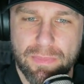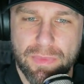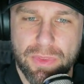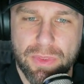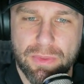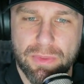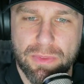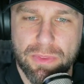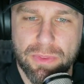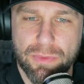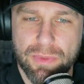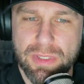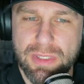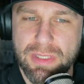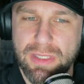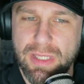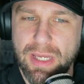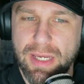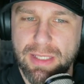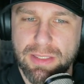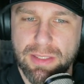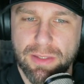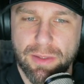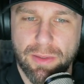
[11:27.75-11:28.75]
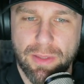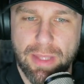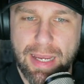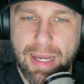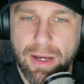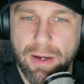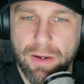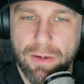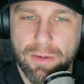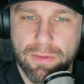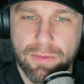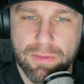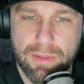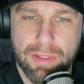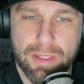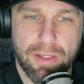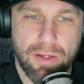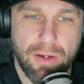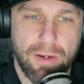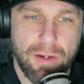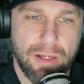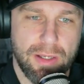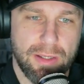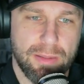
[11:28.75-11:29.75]
three states allow it
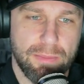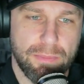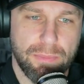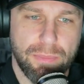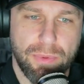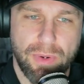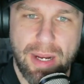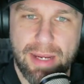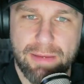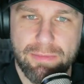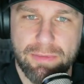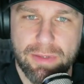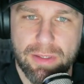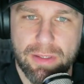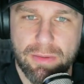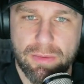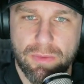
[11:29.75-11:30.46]
on private,